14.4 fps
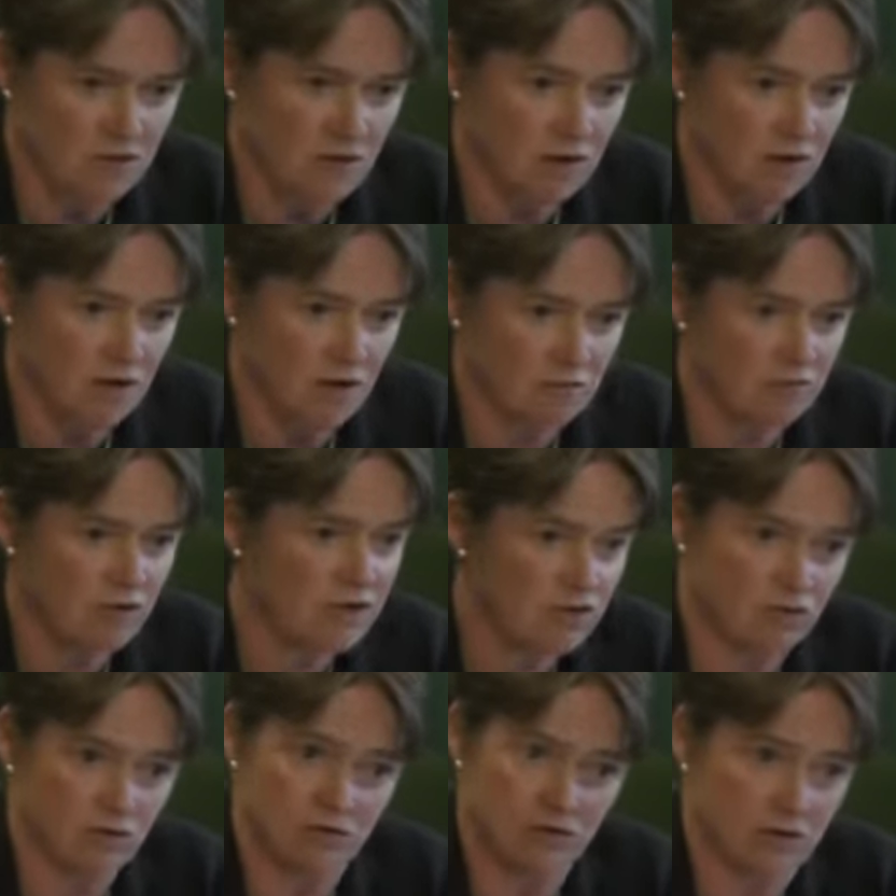a
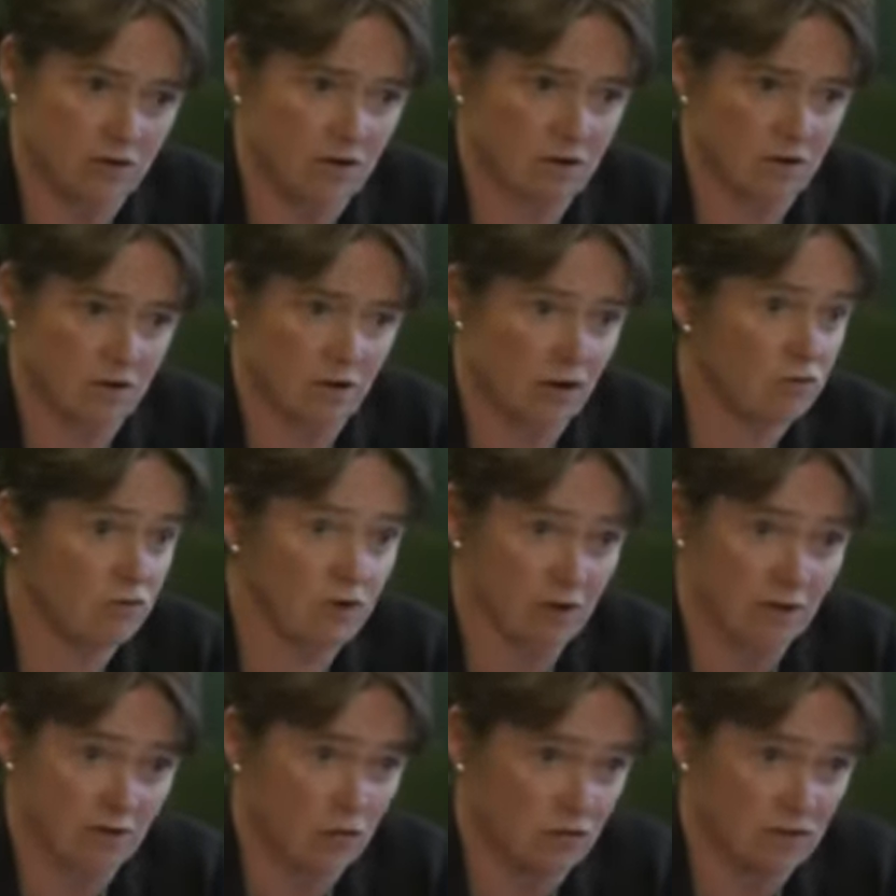restaurant owner
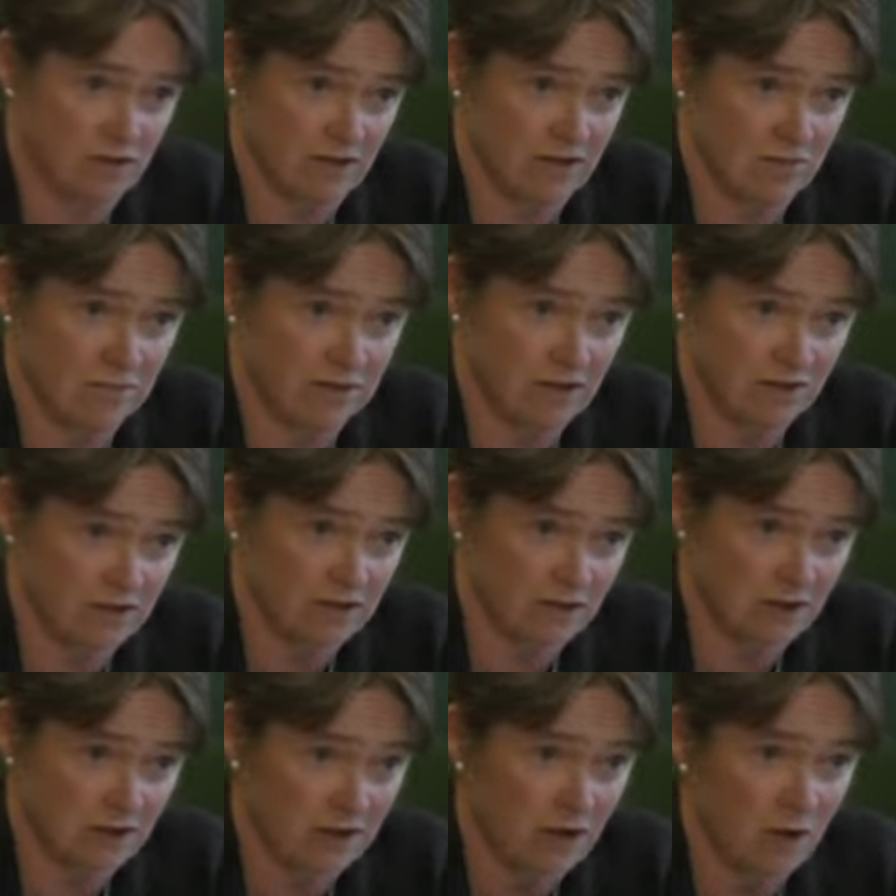contacted me
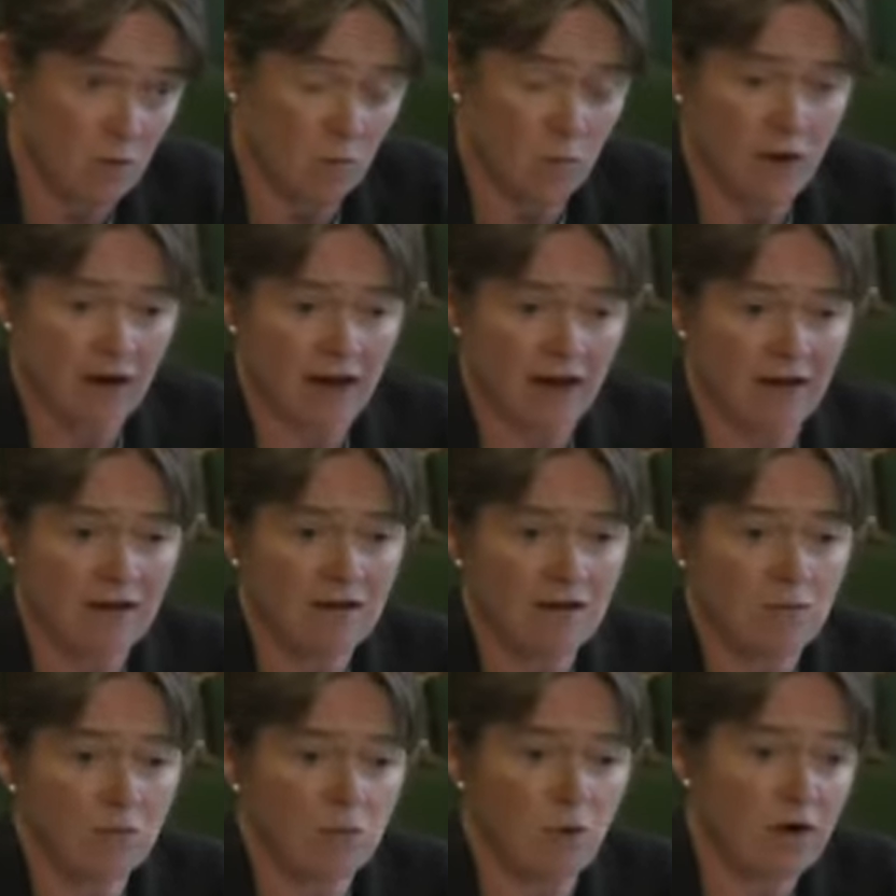yesterday where
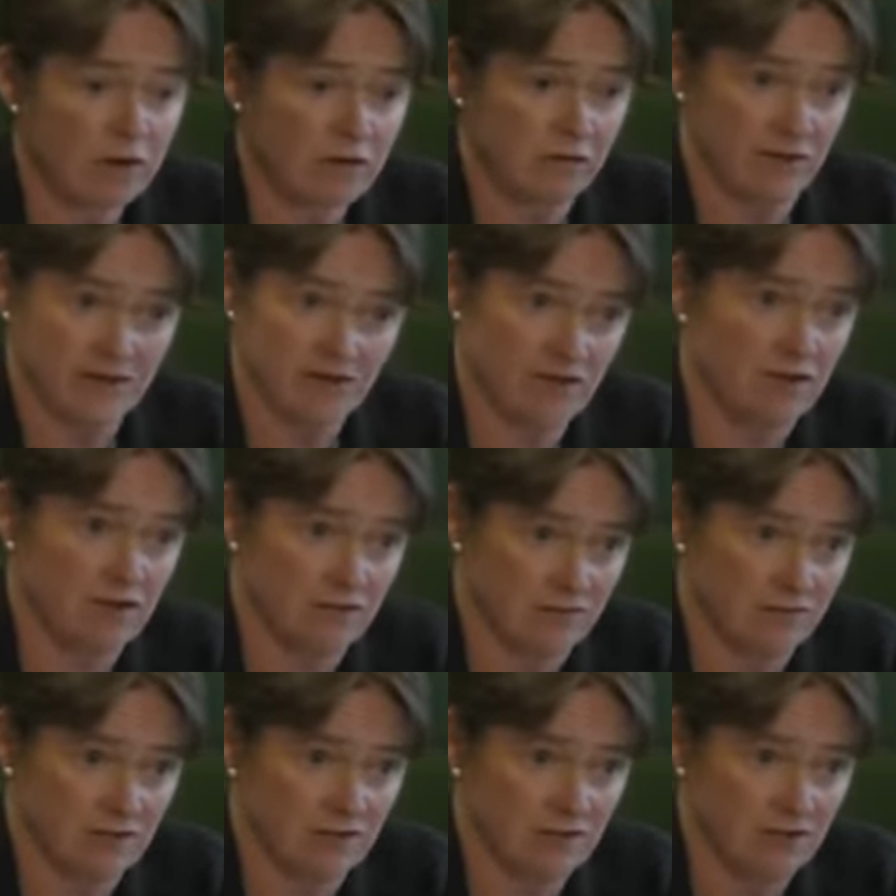one of their staff
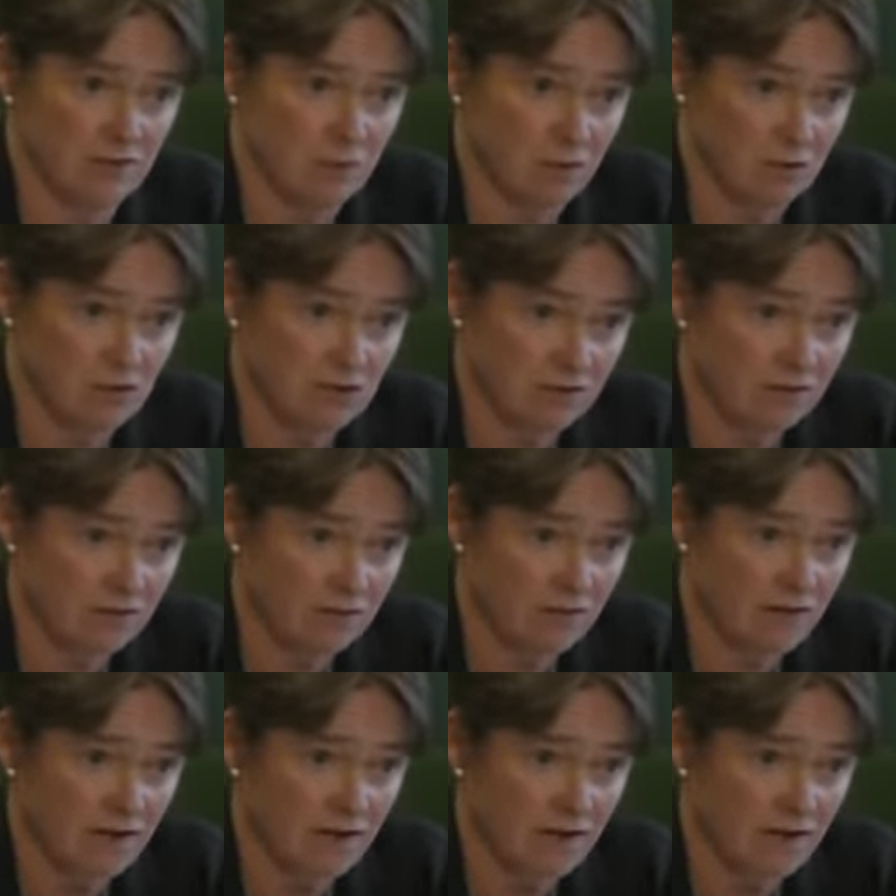had tested positive,